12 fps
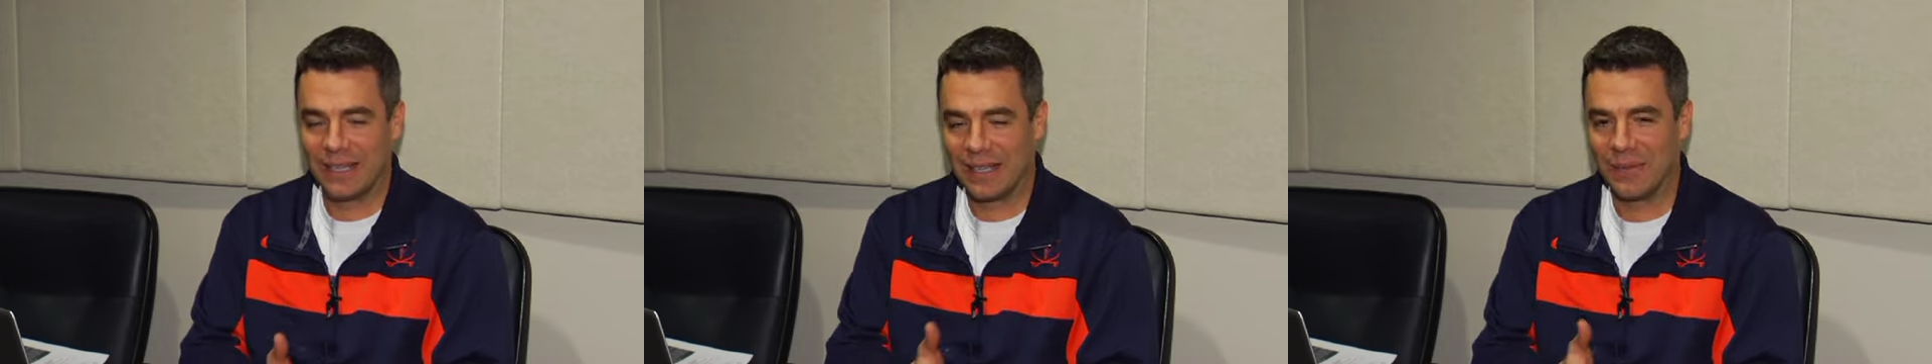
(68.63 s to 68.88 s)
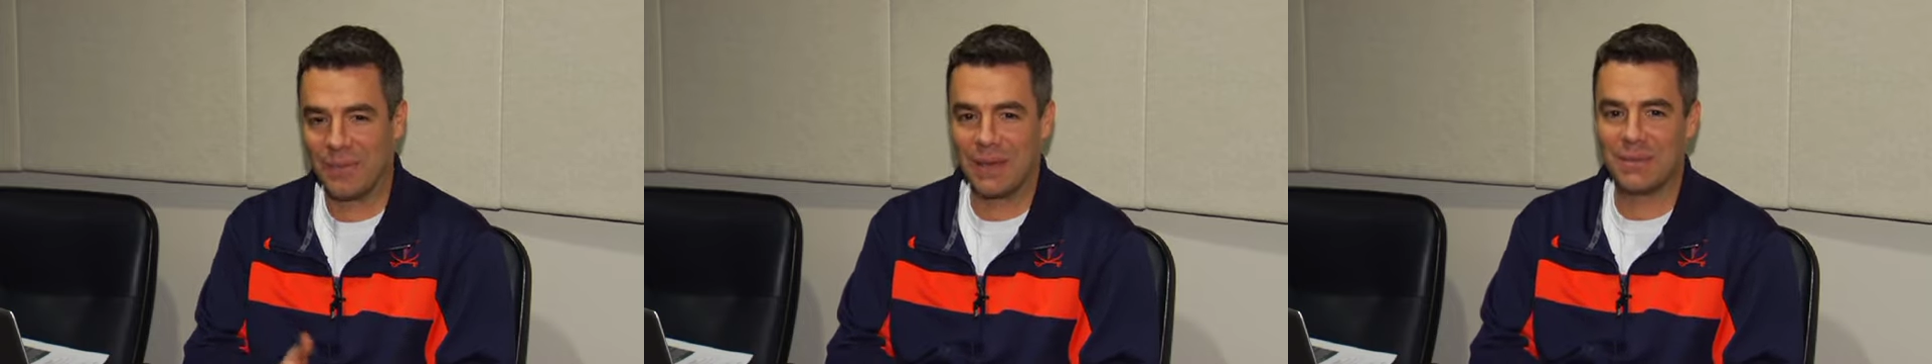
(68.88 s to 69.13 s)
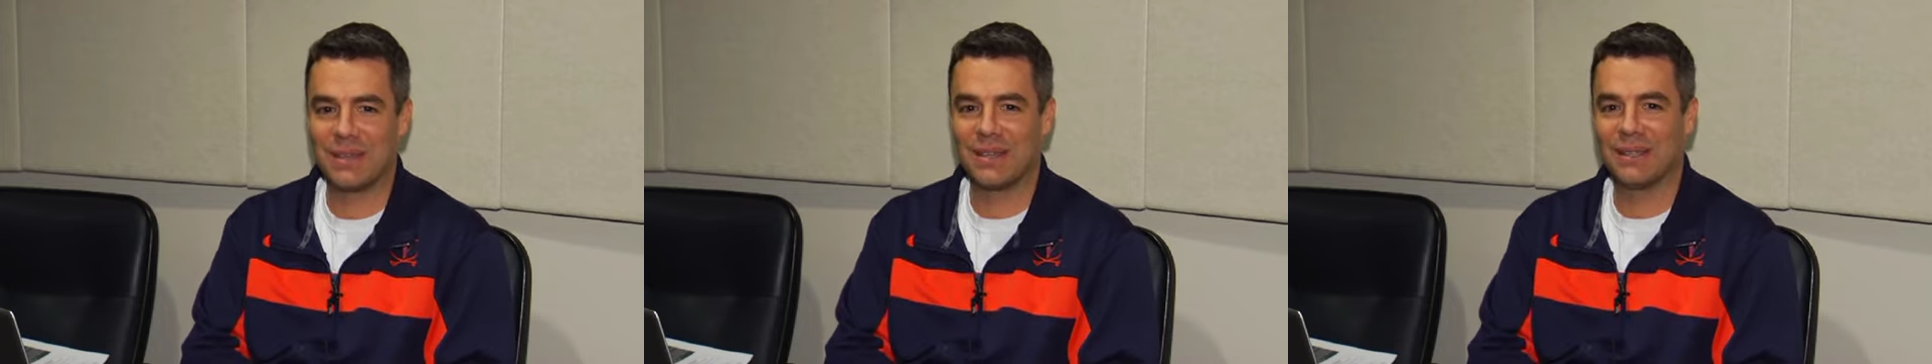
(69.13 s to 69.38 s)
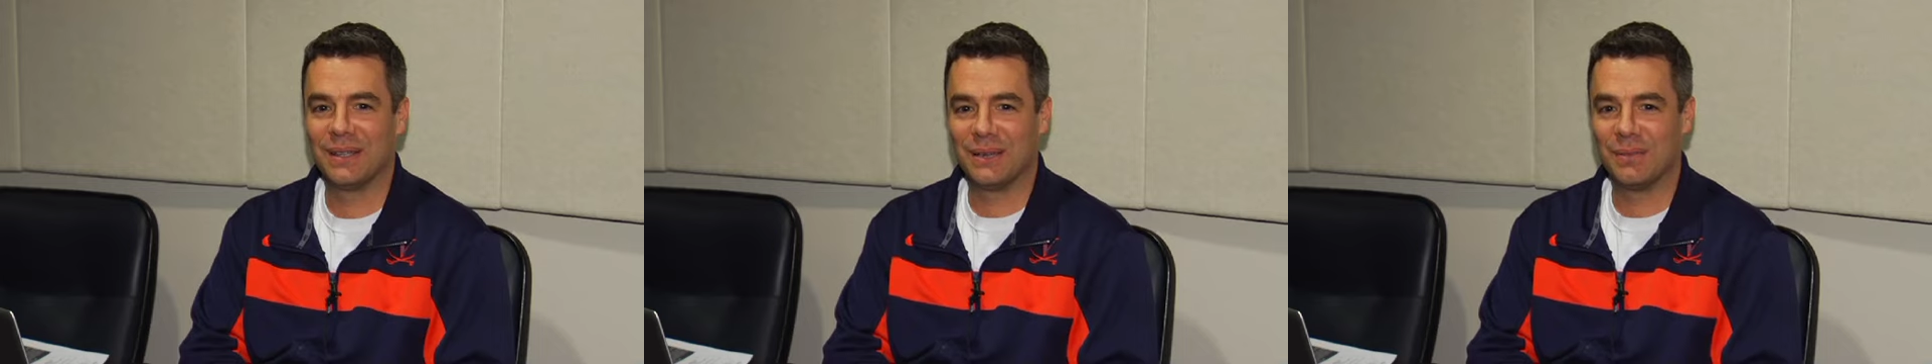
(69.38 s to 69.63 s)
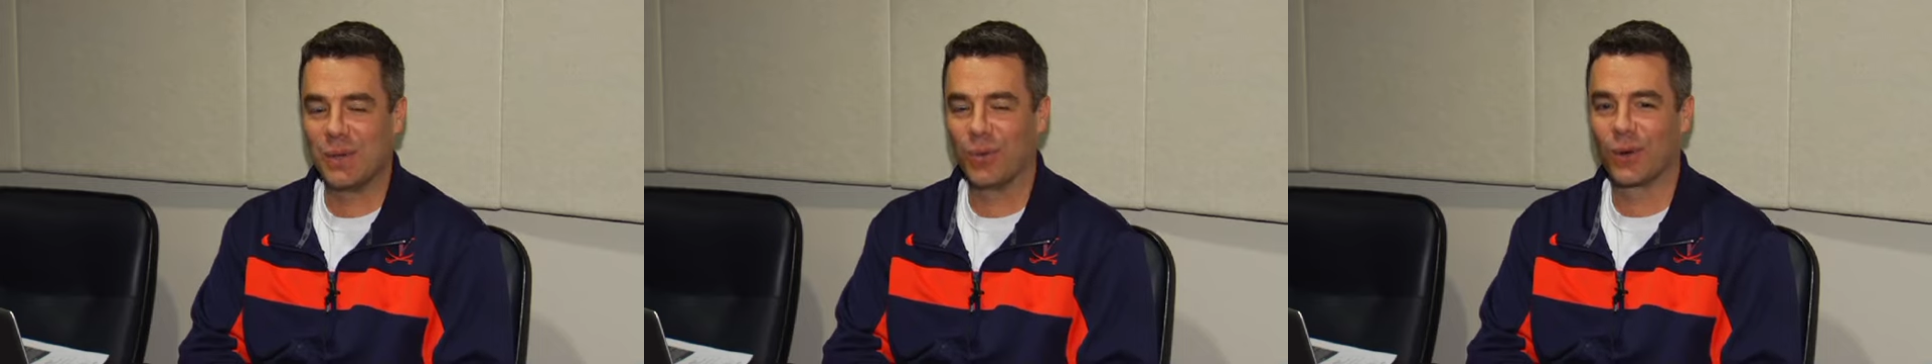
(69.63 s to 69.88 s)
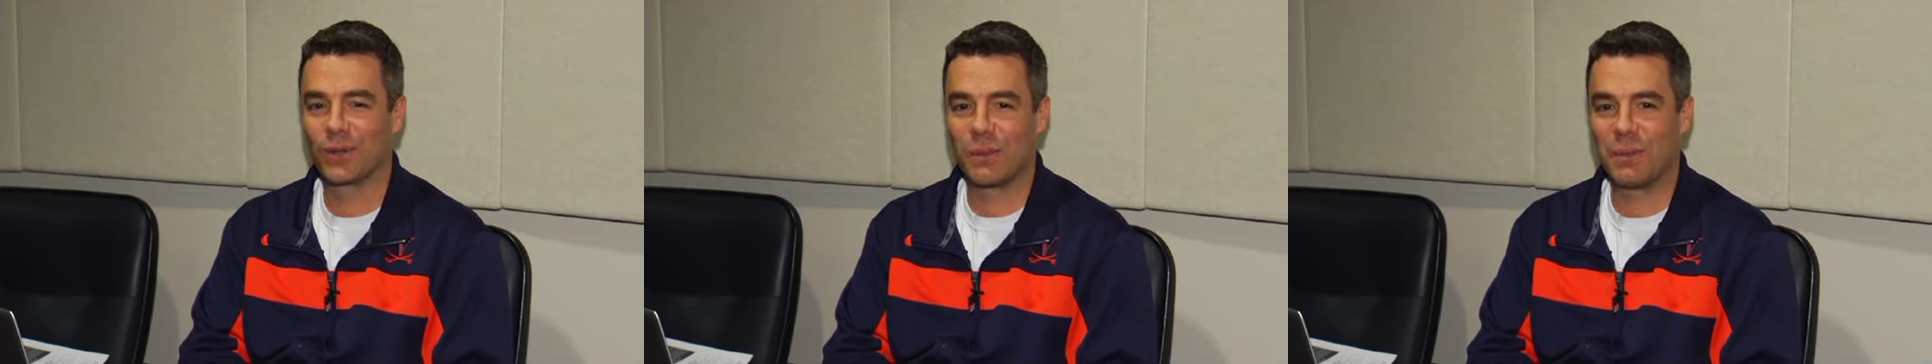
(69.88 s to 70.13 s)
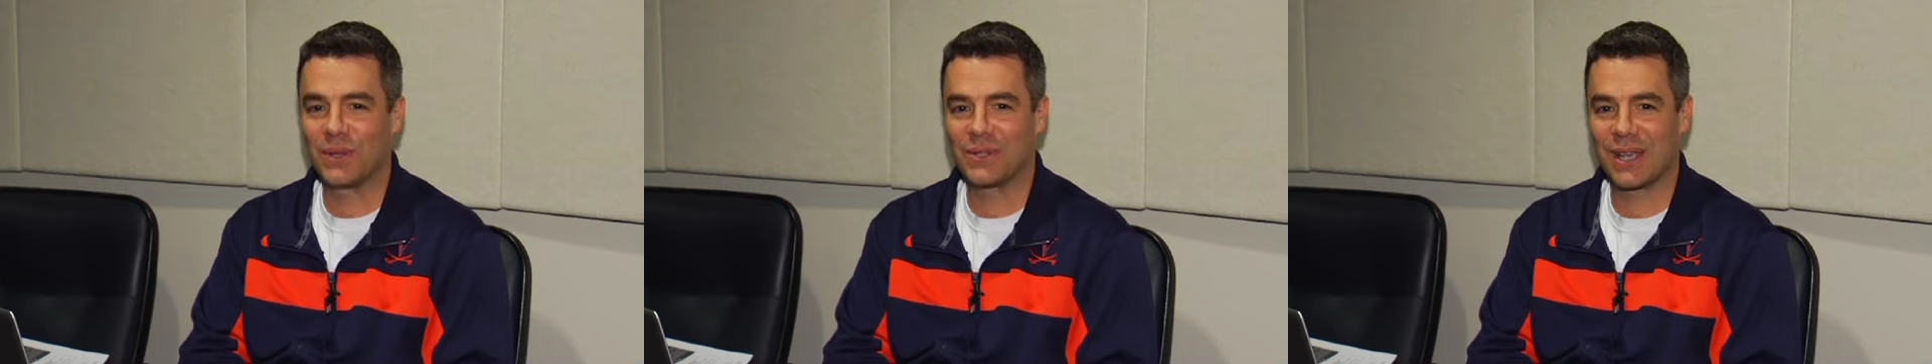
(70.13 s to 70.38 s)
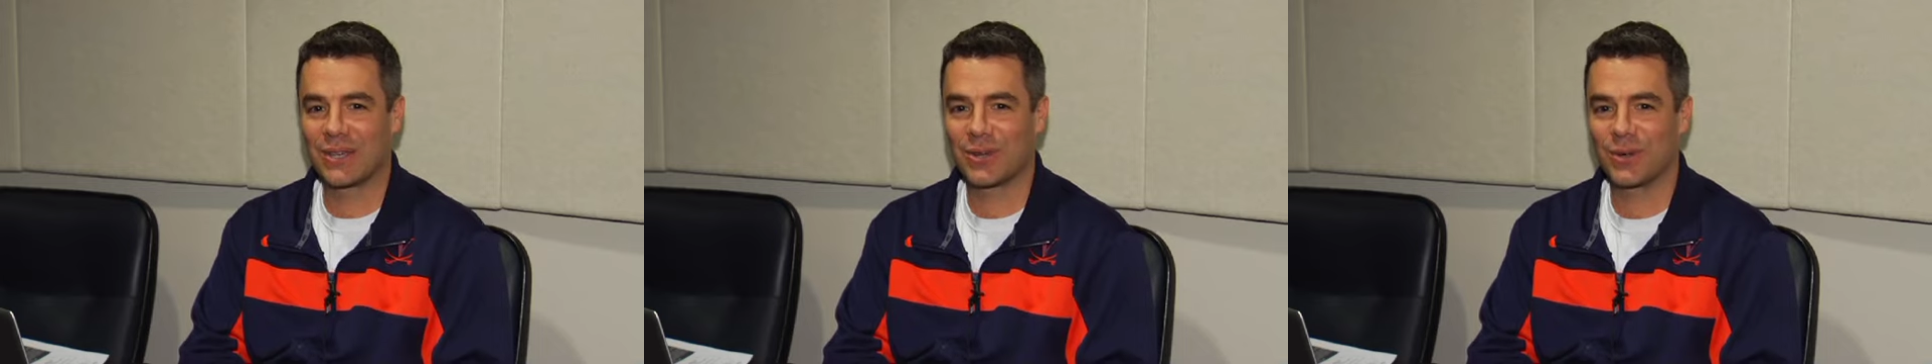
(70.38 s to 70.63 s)
can maybe be worth a
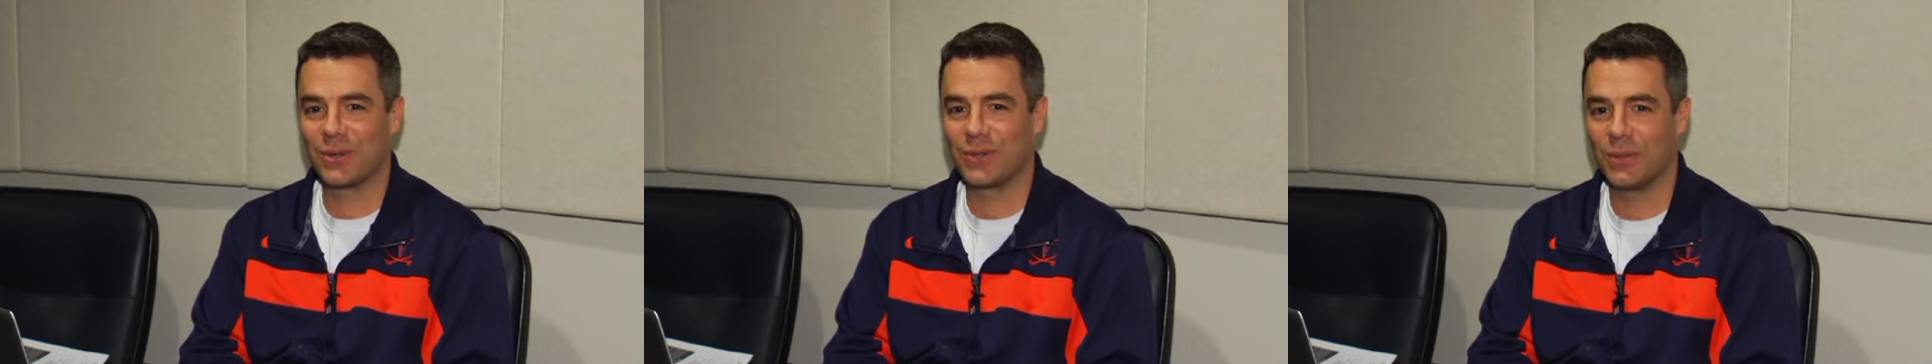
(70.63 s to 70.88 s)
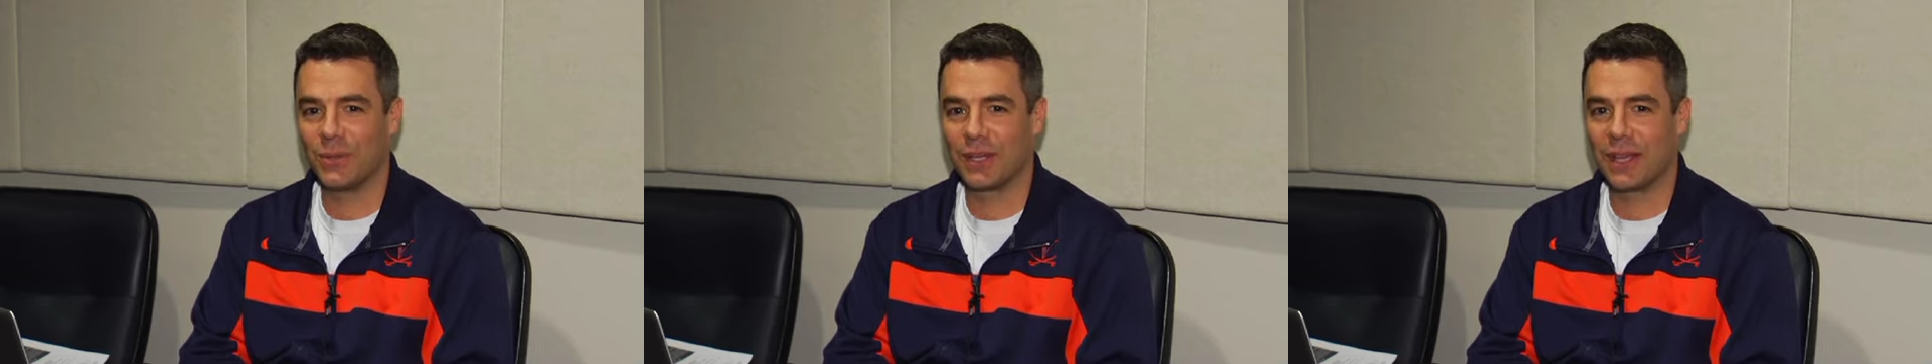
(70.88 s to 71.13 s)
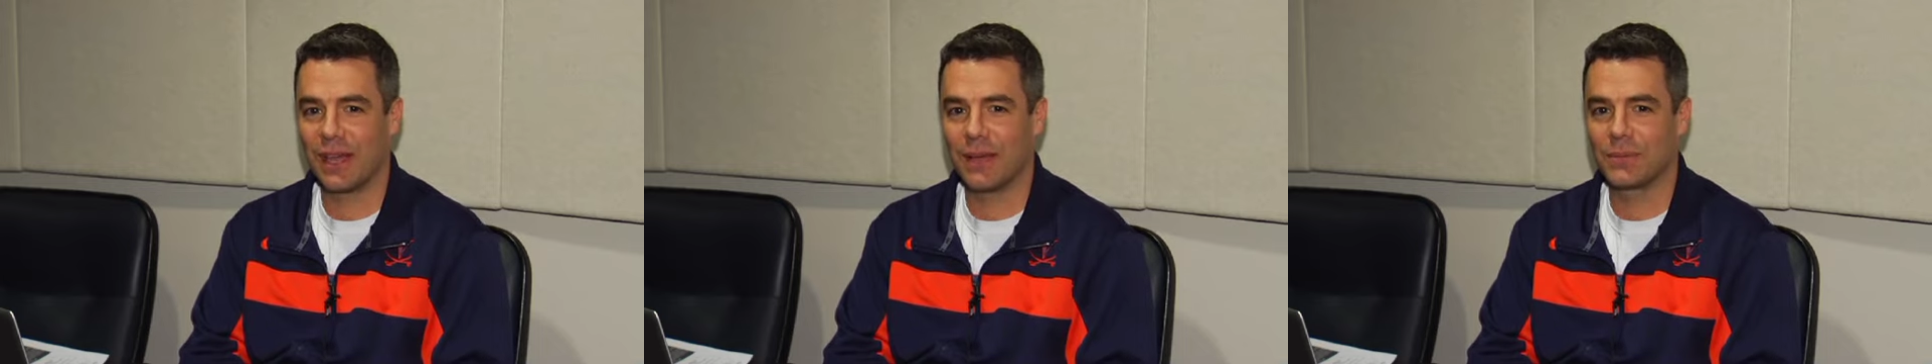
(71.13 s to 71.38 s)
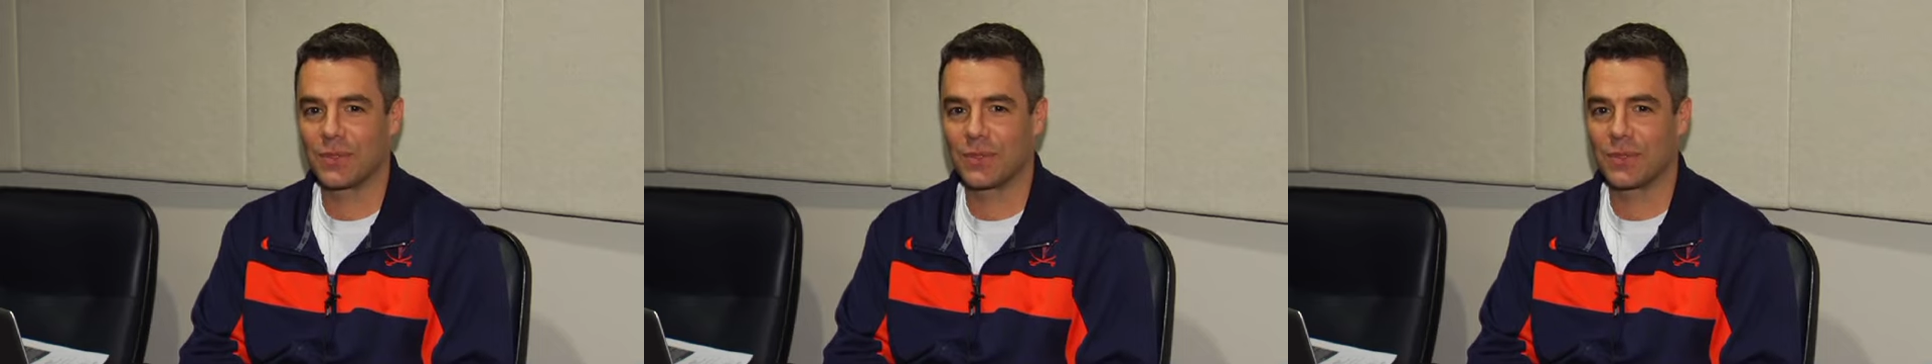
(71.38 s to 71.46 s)
possession or two in a game.